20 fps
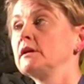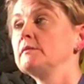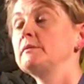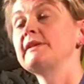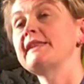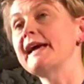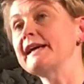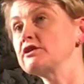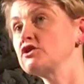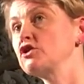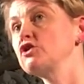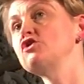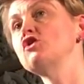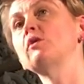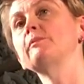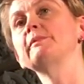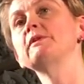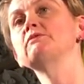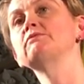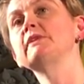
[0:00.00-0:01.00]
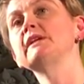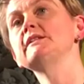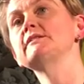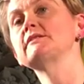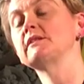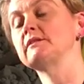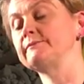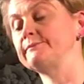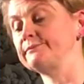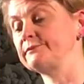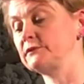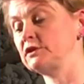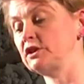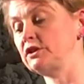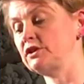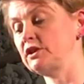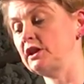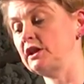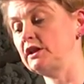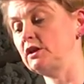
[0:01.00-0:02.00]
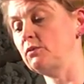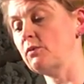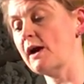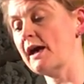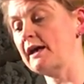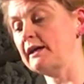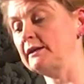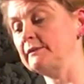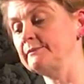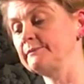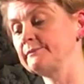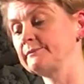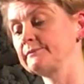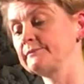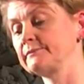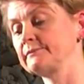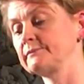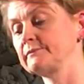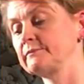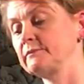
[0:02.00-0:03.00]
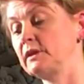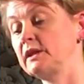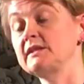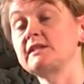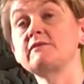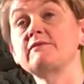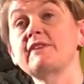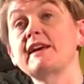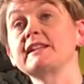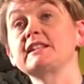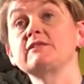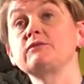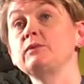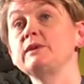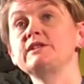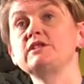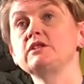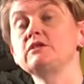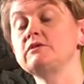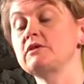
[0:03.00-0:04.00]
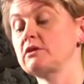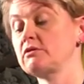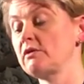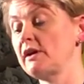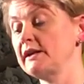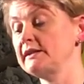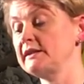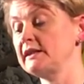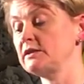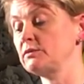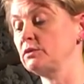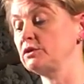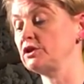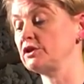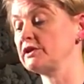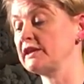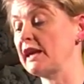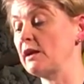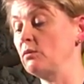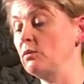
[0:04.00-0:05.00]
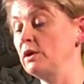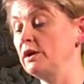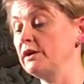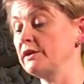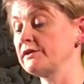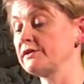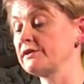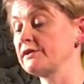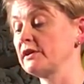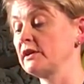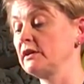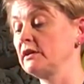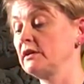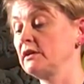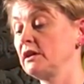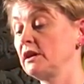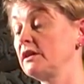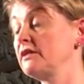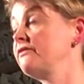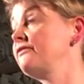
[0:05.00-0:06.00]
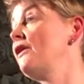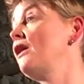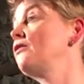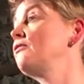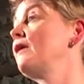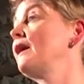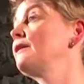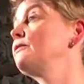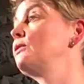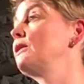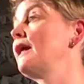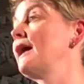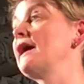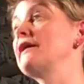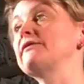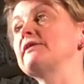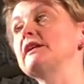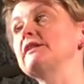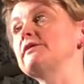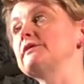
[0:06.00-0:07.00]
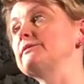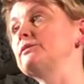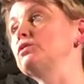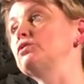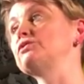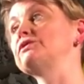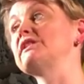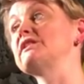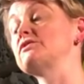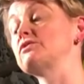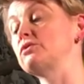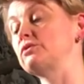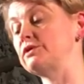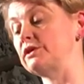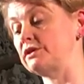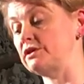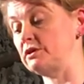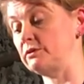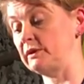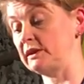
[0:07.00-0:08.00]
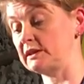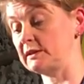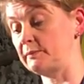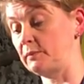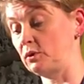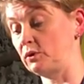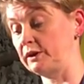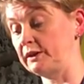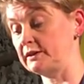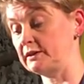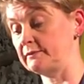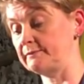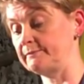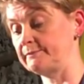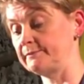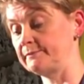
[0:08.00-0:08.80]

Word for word: But that should not be reason to turn away, because in fact, if we do, the crisis will just get worse, and the far right will have even more disorder to exploit.